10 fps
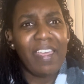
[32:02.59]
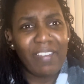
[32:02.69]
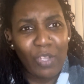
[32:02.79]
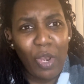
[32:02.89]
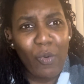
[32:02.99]

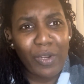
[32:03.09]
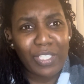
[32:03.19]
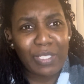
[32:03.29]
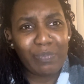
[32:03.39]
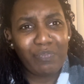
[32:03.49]

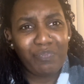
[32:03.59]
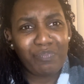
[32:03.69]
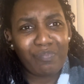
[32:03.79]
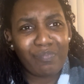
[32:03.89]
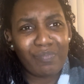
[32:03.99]
Dolores,
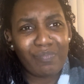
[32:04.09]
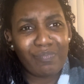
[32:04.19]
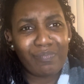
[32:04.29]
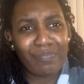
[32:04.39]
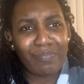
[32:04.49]

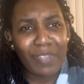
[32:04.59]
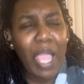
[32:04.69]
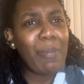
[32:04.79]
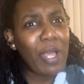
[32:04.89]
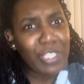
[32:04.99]

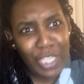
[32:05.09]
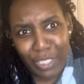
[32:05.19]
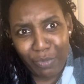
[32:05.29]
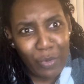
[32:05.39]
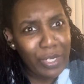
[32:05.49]
I
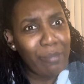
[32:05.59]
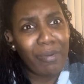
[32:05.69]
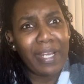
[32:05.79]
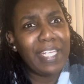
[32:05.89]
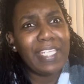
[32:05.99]
apologize for all that
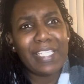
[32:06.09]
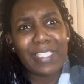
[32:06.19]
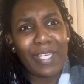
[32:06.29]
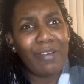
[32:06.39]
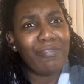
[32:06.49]
brain dead
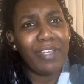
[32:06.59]
stuff.